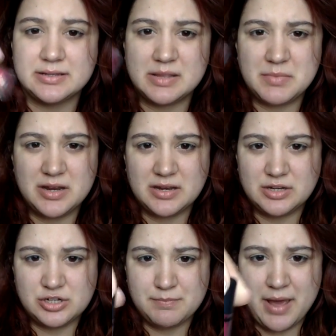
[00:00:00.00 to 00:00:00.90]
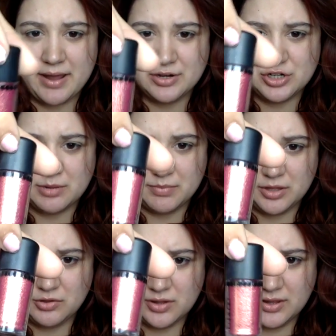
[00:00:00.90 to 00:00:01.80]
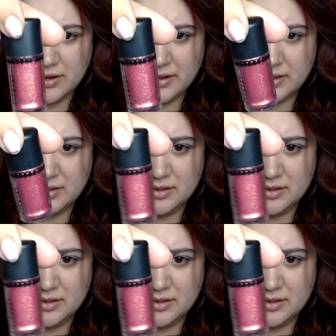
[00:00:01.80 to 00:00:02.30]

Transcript: limited edition packaging, but you can get it